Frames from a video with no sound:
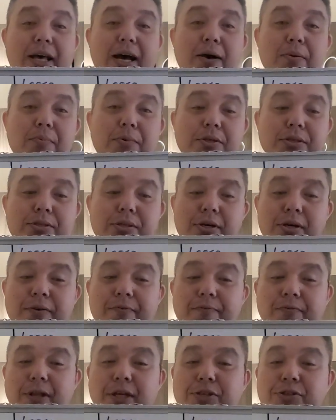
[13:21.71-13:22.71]
That was uh,
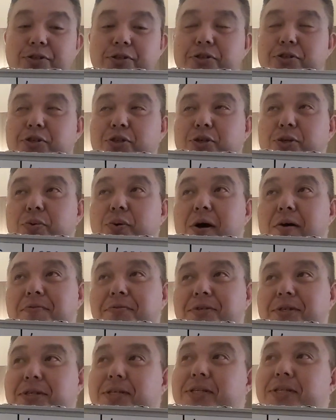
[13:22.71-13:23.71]
Fletcher's
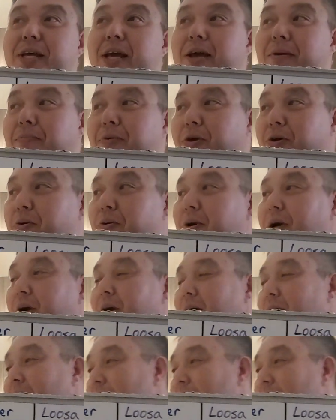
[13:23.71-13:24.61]
UFC debut.